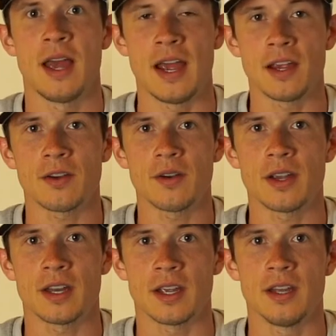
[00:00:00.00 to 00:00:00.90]
anchoring
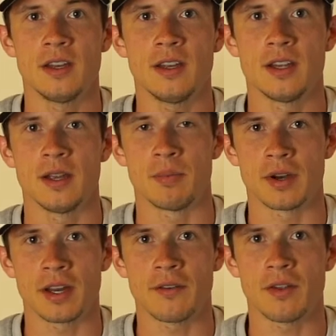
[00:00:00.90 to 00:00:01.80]
it in and
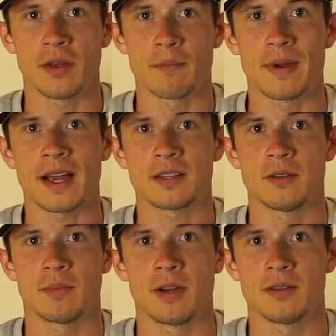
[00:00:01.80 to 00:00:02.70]
bringing everything back to
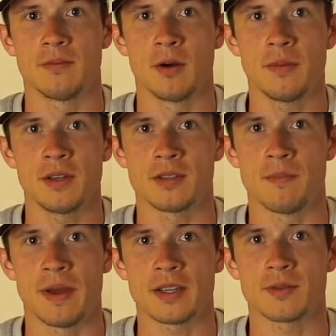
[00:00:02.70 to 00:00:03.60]
the present moment is
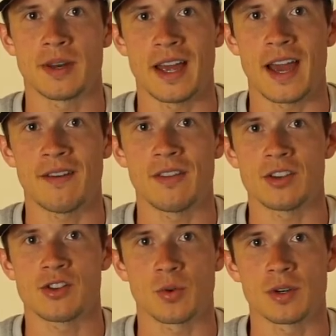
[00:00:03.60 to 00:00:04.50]
the best way to have that
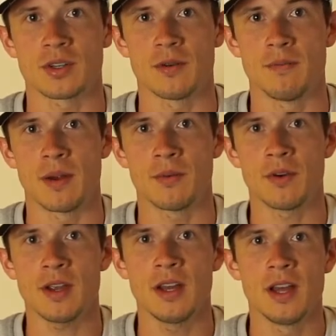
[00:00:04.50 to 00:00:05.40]
short-term
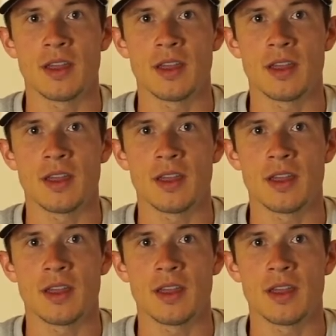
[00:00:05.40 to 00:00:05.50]
memory